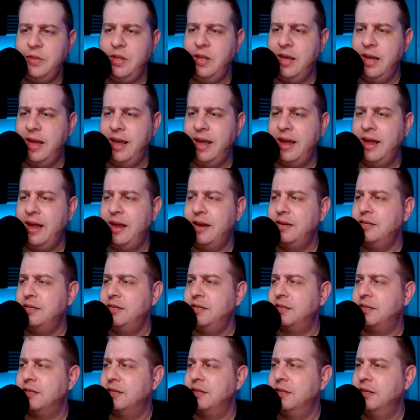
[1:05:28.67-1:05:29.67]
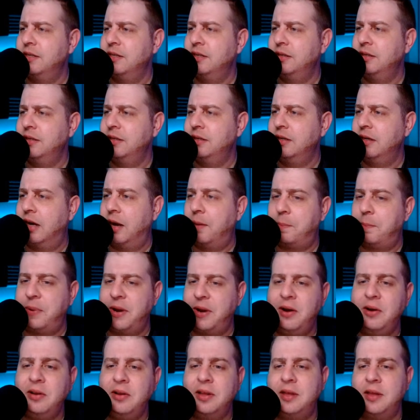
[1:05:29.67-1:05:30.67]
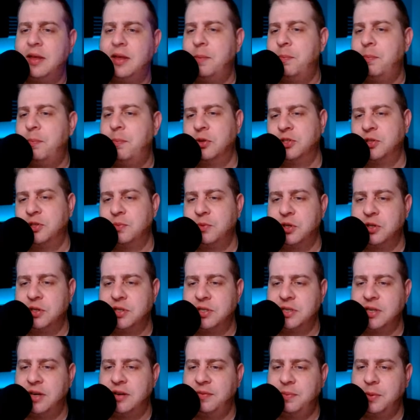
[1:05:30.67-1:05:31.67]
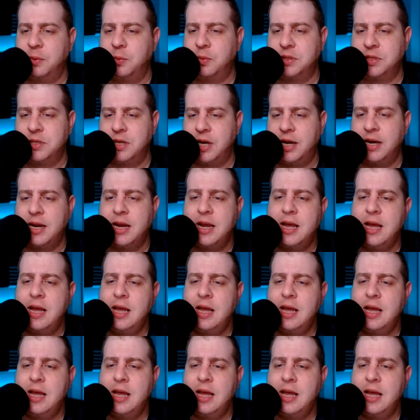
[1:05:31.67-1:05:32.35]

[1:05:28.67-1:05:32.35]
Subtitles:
And apparently they pulled some good stuff, but was not